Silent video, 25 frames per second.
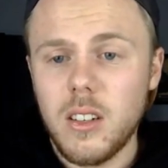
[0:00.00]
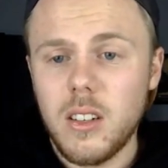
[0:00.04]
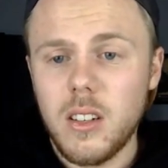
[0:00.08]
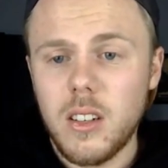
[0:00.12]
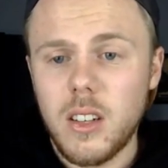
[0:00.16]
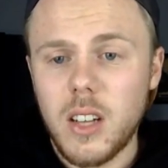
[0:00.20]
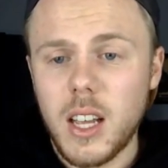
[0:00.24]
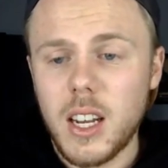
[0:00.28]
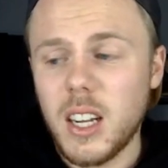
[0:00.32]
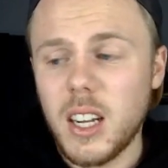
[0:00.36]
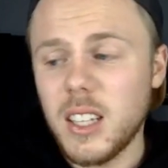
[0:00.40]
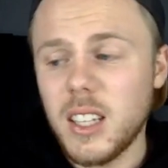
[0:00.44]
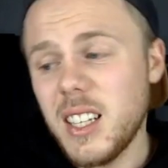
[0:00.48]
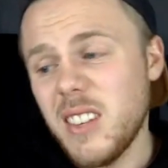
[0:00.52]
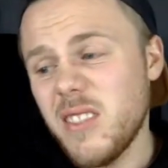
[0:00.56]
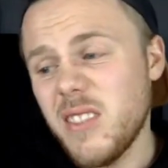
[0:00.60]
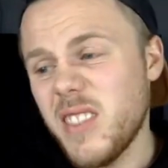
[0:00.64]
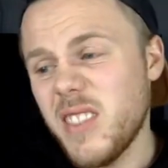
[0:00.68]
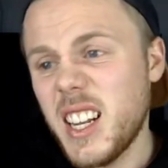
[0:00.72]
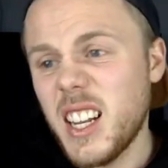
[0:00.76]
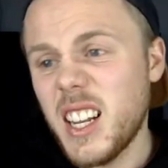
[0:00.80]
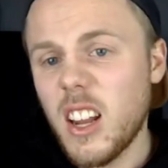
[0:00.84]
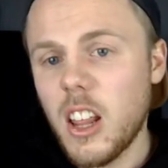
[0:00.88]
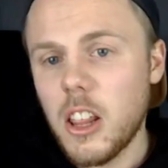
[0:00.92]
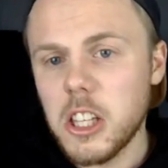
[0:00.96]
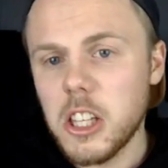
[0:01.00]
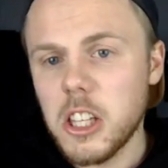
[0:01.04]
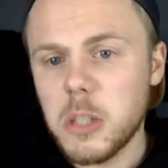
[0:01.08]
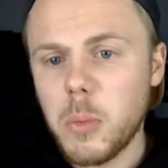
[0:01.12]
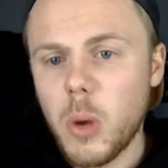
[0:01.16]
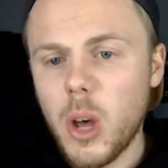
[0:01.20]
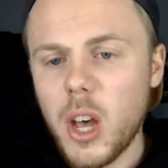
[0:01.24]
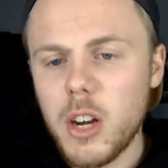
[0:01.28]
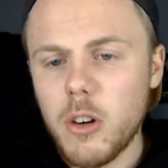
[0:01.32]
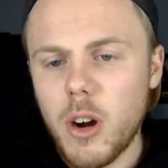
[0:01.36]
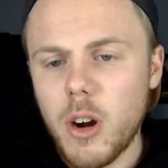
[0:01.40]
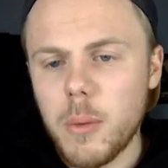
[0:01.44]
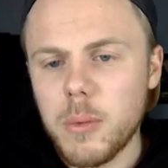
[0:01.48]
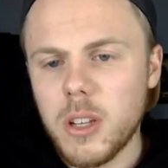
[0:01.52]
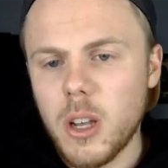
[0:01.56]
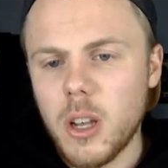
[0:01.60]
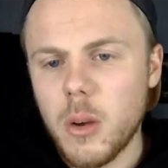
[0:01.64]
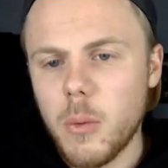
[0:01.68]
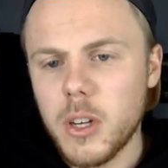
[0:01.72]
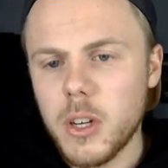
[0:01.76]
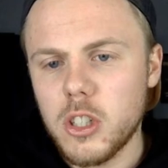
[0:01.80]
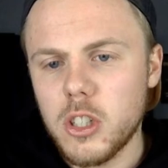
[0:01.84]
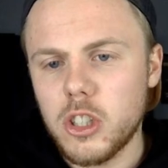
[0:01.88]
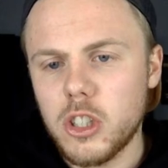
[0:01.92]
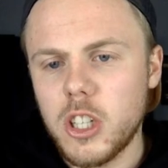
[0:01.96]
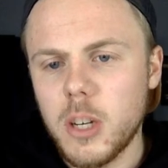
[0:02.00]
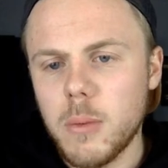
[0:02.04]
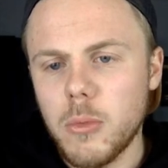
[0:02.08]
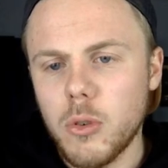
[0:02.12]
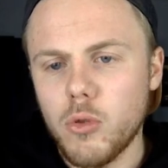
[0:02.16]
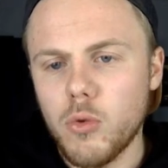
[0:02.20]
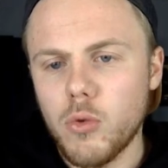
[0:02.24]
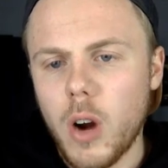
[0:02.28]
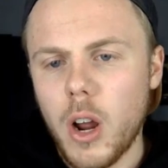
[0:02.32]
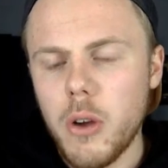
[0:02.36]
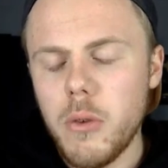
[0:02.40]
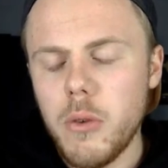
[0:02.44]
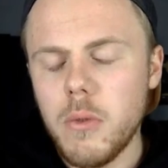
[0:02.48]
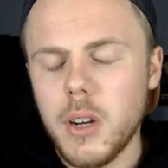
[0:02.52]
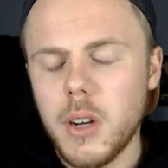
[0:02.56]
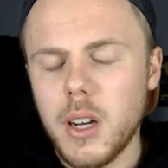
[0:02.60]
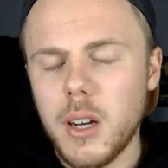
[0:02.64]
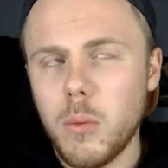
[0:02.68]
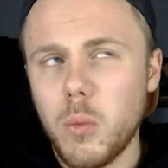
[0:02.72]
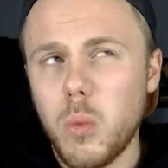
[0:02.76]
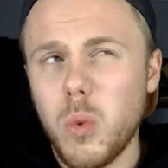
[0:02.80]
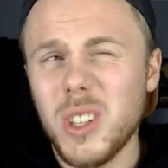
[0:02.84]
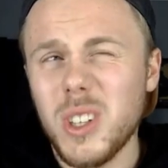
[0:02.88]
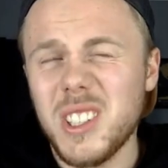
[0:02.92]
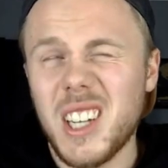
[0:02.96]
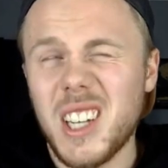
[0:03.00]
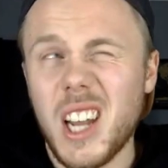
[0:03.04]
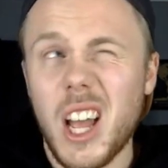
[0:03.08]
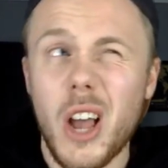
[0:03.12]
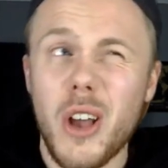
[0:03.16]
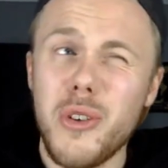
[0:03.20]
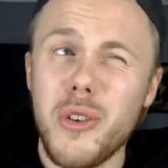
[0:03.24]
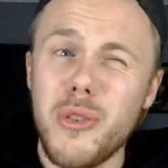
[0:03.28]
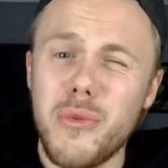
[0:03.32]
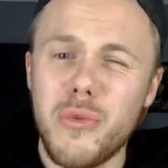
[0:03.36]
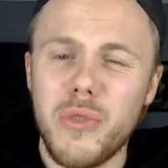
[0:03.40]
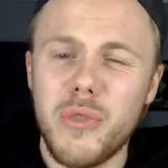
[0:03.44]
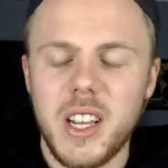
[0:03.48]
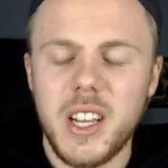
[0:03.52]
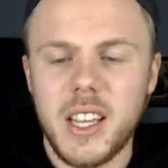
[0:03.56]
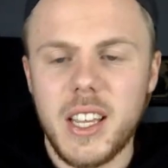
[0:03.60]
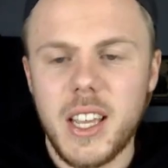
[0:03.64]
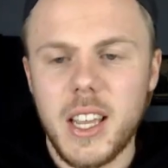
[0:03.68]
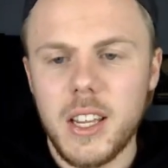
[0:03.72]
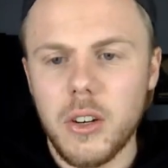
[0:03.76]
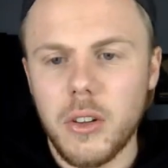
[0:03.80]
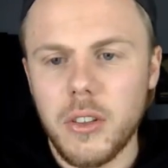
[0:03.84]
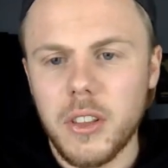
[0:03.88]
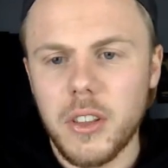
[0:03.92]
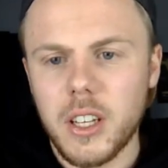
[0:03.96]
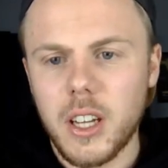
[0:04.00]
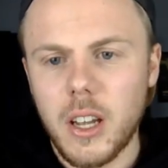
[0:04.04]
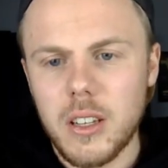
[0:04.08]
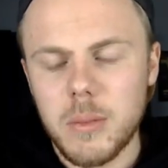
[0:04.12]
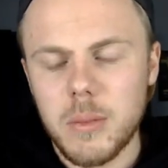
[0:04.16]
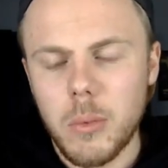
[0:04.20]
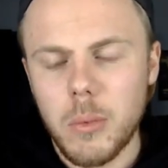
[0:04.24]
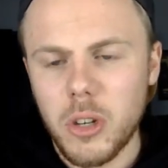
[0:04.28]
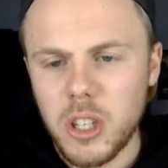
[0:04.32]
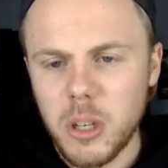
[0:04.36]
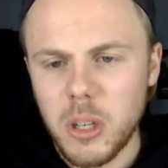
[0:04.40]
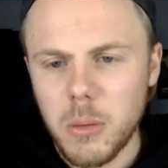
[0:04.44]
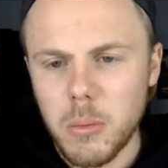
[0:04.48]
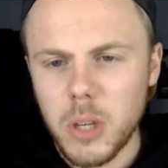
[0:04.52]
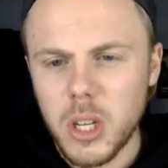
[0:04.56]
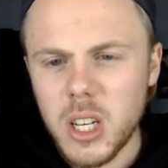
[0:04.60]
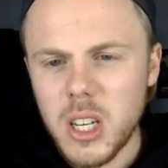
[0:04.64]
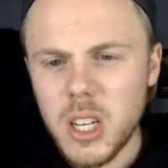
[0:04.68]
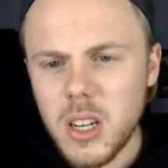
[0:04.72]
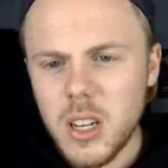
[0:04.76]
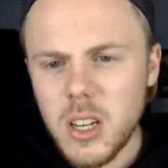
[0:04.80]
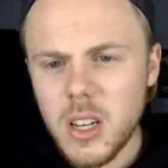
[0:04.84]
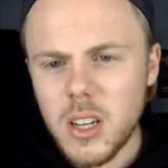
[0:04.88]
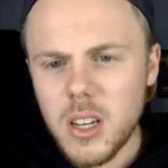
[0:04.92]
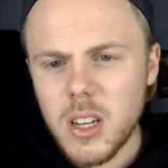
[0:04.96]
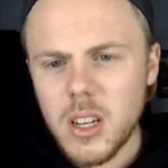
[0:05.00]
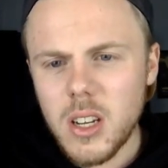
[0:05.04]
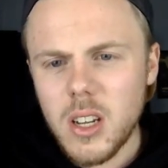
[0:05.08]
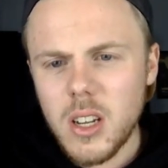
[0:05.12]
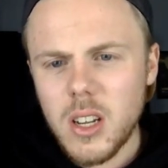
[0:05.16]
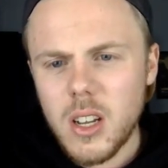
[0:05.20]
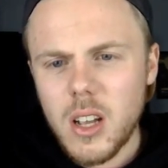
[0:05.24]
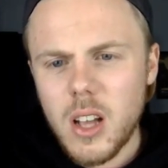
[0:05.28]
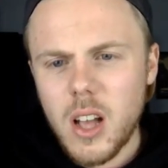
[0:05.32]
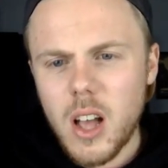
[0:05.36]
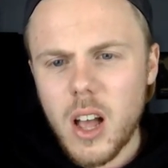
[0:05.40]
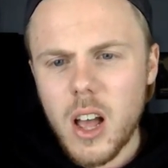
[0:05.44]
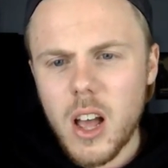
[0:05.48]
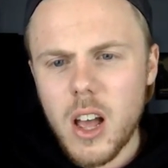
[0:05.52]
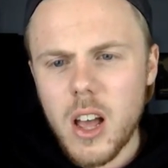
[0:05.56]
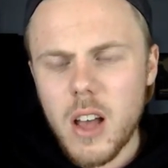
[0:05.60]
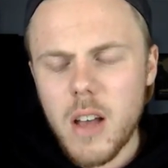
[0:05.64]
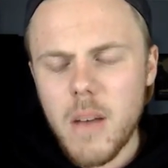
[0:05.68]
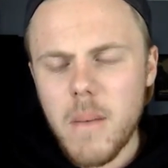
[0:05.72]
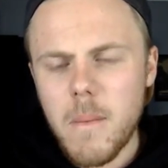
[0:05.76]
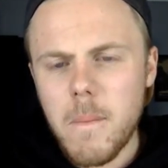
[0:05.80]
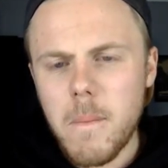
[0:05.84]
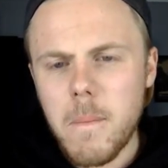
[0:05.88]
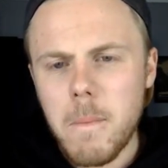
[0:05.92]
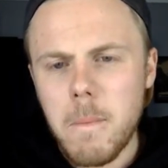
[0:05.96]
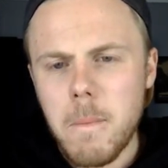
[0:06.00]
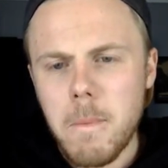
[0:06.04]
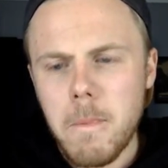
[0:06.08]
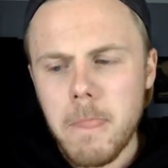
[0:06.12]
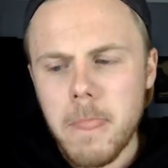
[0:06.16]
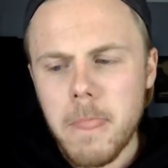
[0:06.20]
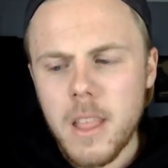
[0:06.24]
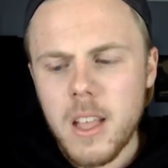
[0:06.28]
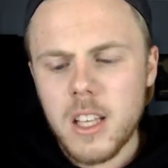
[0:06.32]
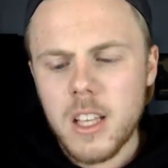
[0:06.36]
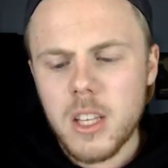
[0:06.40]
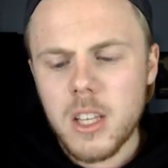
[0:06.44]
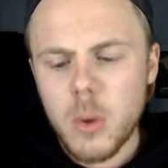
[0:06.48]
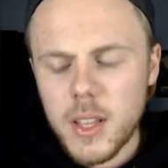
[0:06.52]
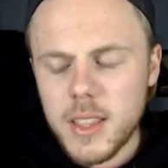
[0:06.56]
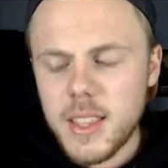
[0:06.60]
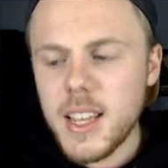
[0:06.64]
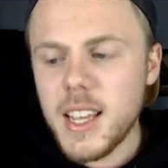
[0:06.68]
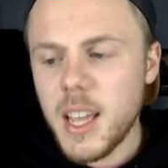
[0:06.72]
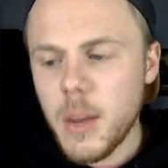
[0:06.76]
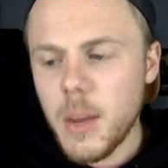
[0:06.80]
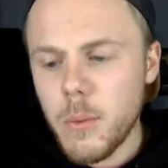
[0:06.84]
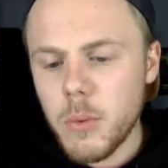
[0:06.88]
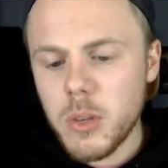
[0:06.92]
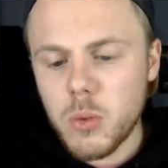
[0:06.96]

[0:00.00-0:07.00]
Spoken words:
And I didn't really like the Spider episode, which Chibnall wrote. I wasn't overly keen on the Ghost Monument. So I think it was